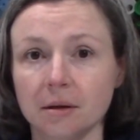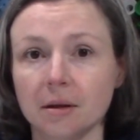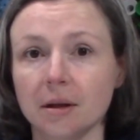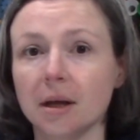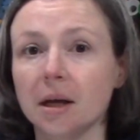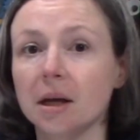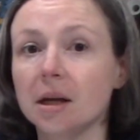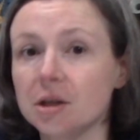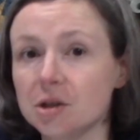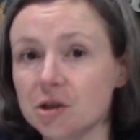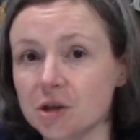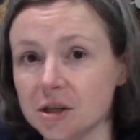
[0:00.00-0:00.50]
the
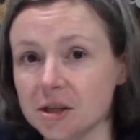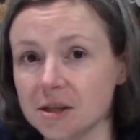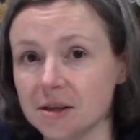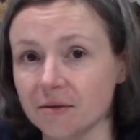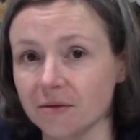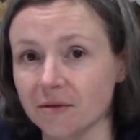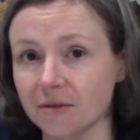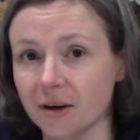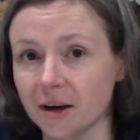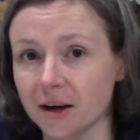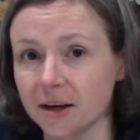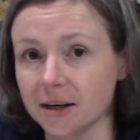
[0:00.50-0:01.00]
interesting
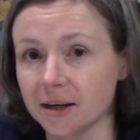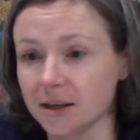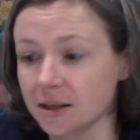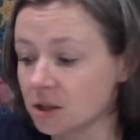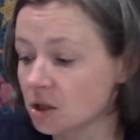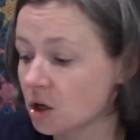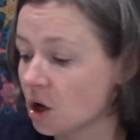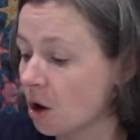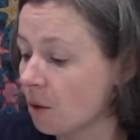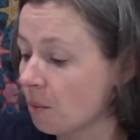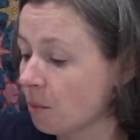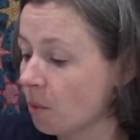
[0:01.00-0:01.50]
findings
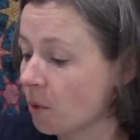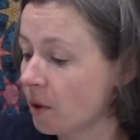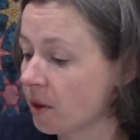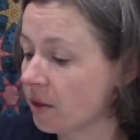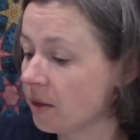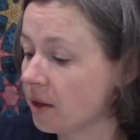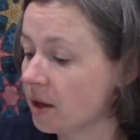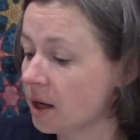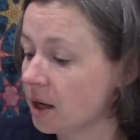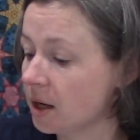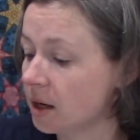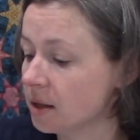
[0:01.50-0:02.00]
come with
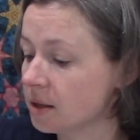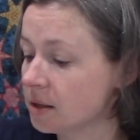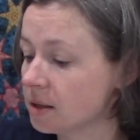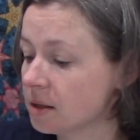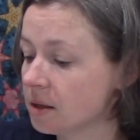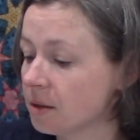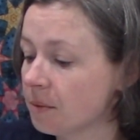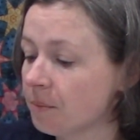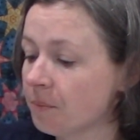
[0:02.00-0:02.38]
these.